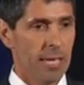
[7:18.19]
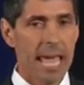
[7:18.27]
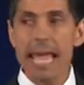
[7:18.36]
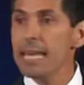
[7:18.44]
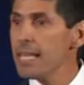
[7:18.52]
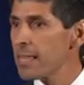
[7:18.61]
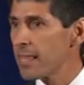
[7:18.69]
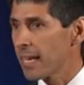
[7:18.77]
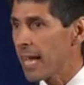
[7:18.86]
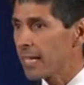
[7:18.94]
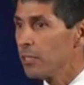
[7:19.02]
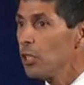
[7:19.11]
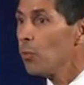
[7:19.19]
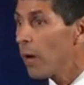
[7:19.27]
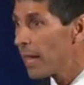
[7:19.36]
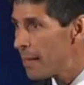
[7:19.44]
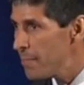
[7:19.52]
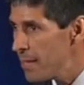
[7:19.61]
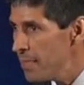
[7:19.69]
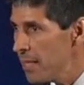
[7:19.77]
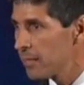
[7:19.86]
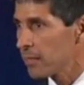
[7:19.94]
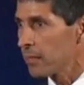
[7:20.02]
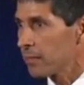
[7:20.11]
Anything I can do while I'm in
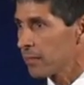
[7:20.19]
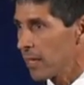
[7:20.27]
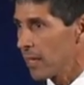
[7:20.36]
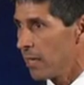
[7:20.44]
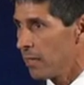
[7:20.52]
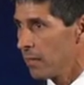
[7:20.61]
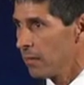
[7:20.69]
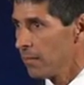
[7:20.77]
this cell?